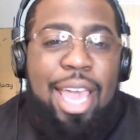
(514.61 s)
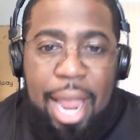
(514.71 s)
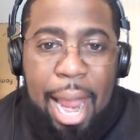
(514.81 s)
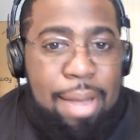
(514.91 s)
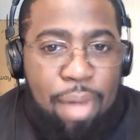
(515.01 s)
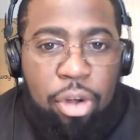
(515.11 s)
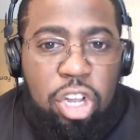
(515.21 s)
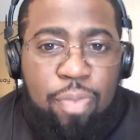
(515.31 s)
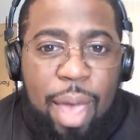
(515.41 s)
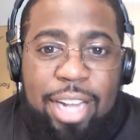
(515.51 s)
in bonus
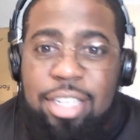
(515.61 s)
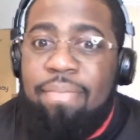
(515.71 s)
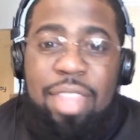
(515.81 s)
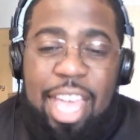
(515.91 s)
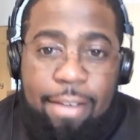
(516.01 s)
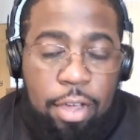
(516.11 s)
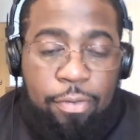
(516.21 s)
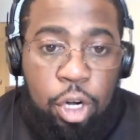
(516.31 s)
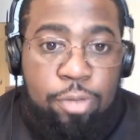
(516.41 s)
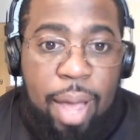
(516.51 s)
bets if your
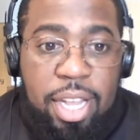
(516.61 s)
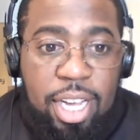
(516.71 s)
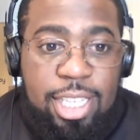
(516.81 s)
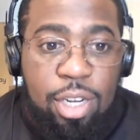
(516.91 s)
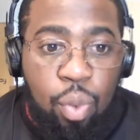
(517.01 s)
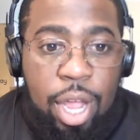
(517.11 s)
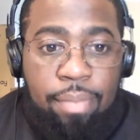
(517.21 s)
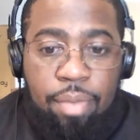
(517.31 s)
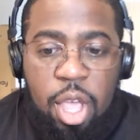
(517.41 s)
first bet doesn't win.